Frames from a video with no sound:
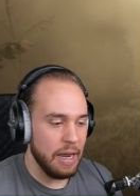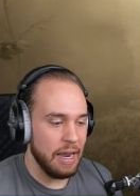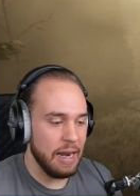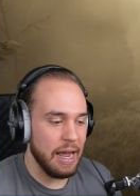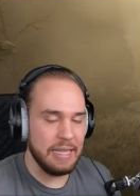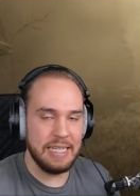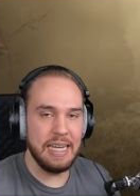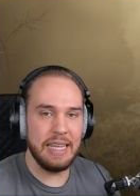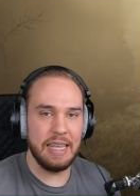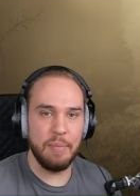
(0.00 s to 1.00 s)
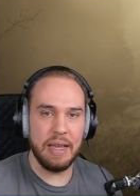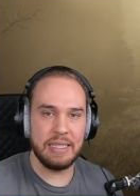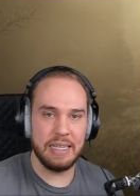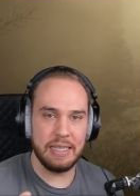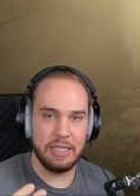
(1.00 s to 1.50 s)
an idea that
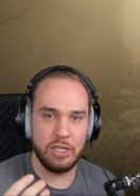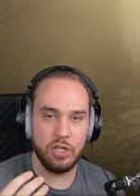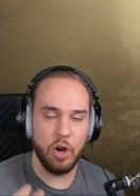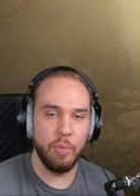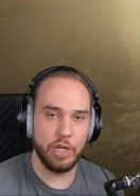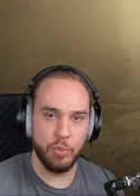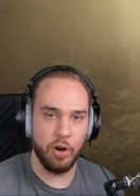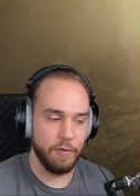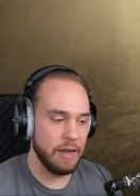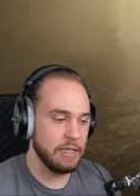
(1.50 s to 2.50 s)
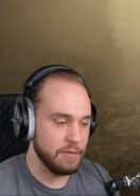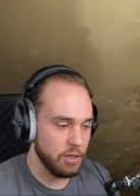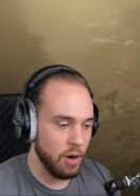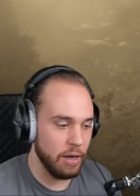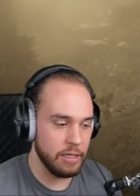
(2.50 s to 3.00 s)
makes it so much more effective to
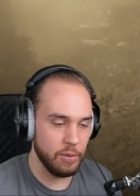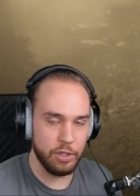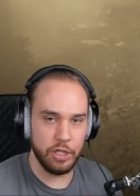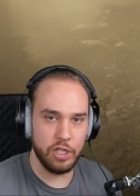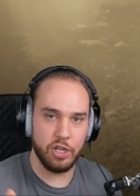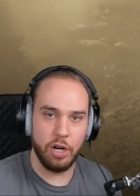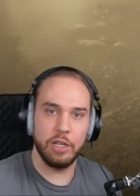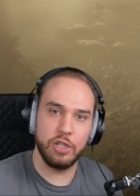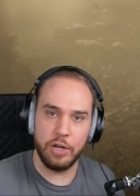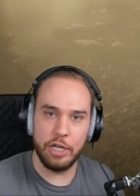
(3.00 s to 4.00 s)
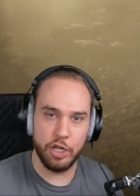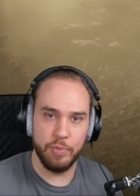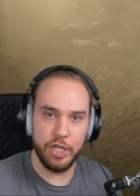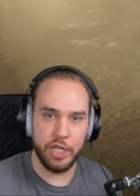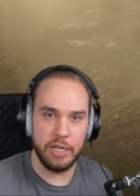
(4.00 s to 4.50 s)
go hunting, which is start a stranger
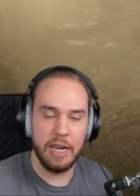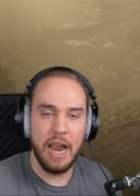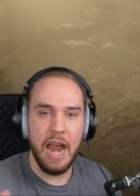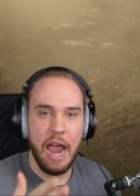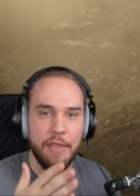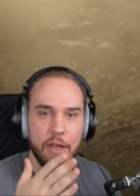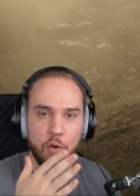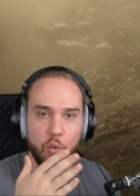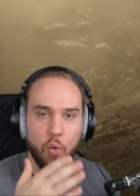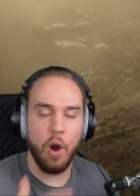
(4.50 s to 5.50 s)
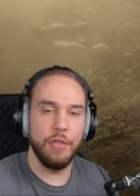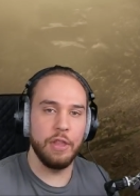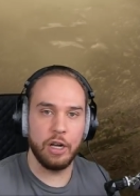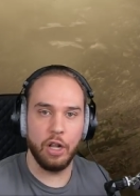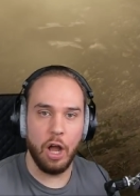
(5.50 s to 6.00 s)
mission and then run
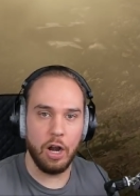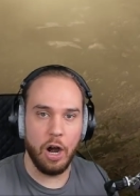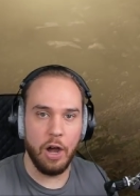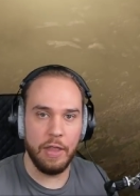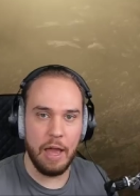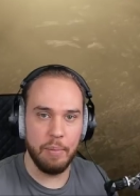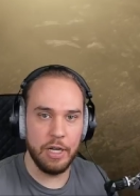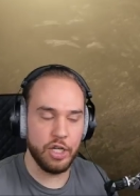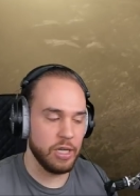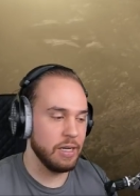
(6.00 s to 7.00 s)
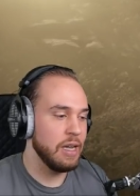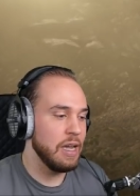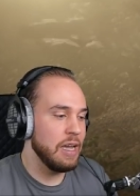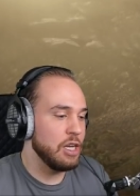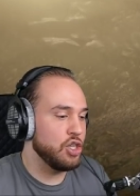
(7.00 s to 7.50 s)
the clock on that mission.
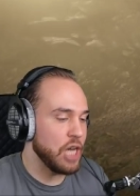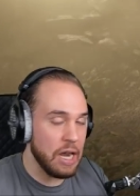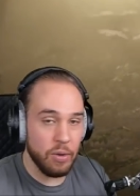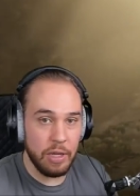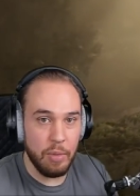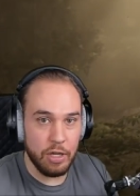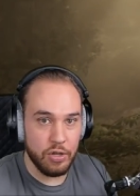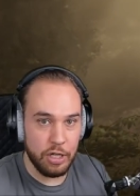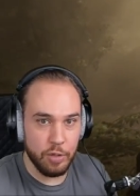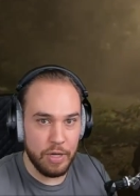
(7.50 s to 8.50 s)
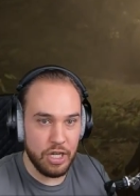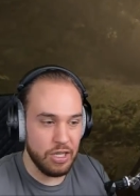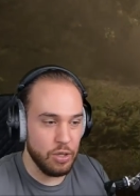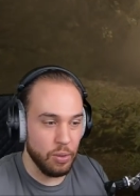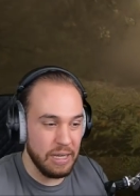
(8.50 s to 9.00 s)
Generally, most Stranger
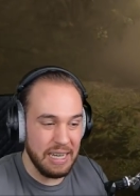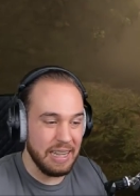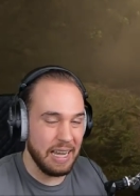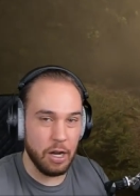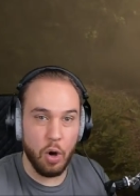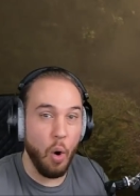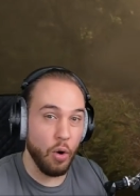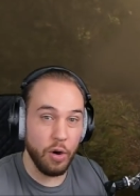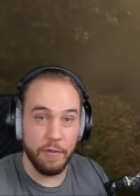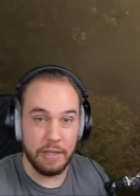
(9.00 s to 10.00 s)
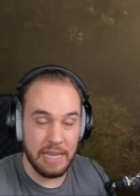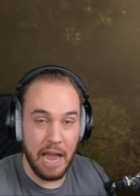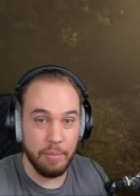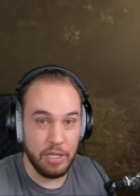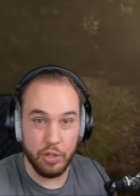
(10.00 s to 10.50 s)
missions, you only need like a quarter of the
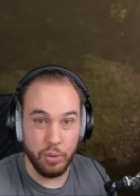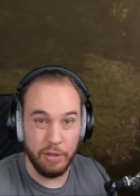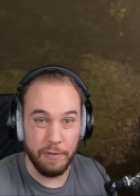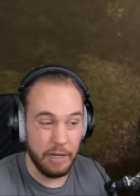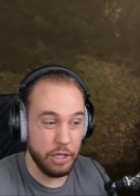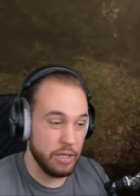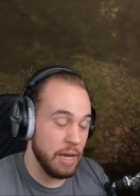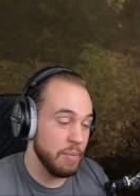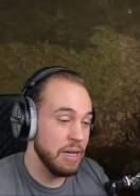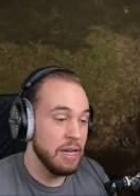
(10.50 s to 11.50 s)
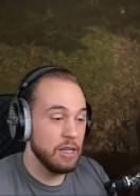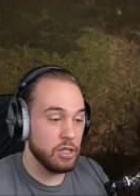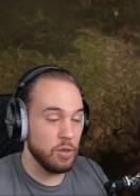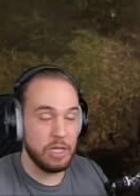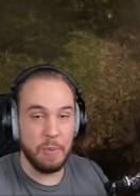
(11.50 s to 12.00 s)
time to truly finish them.
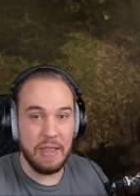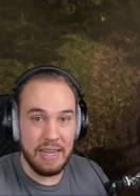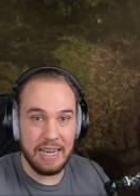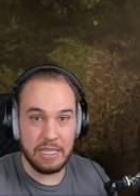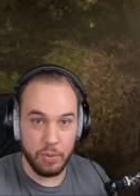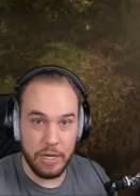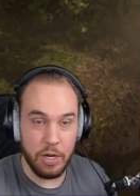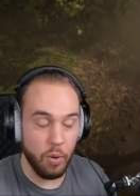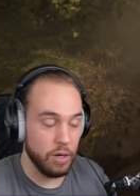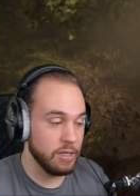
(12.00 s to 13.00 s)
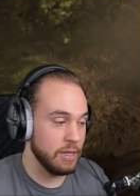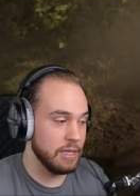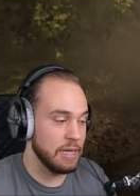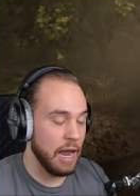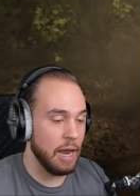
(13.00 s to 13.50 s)
So spend the next three quarters of the
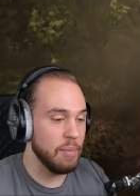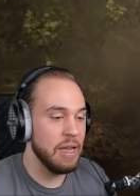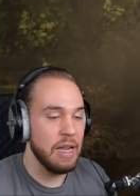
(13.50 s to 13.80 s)
time,